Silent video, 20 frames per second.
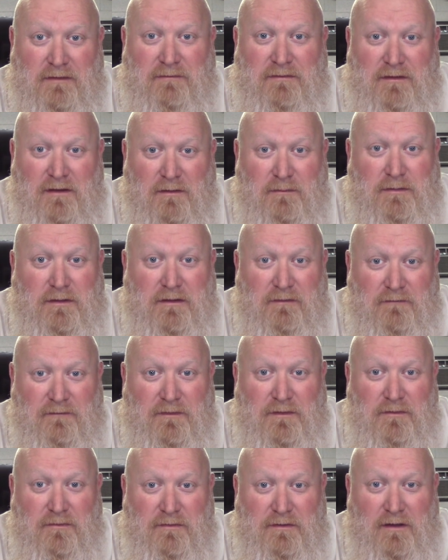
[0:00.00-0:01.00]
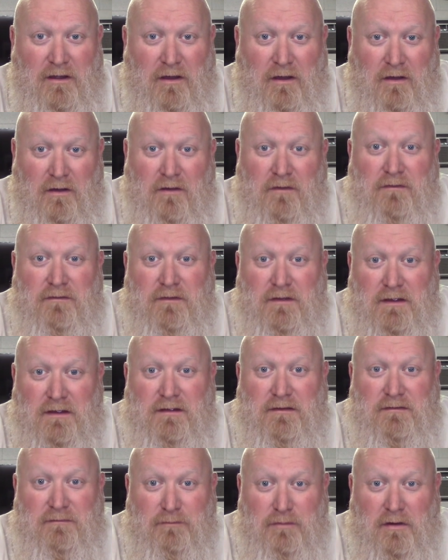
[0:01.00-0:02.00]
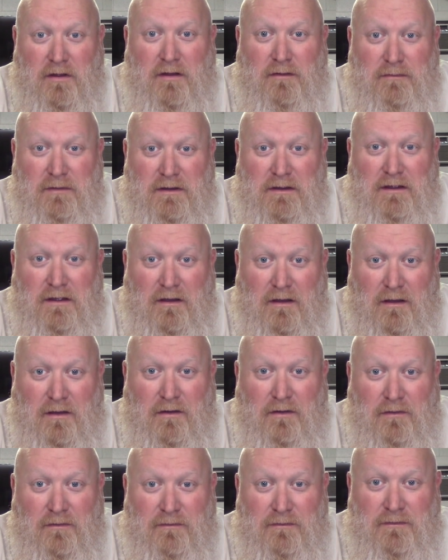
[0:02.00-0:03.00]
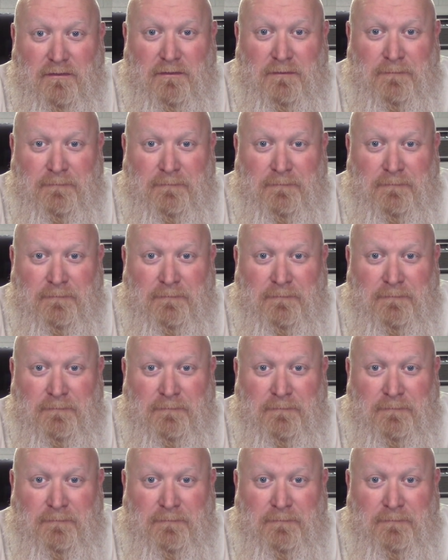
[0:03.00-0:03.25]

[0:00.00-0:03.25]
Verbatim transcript: If something feels off, it's probably off.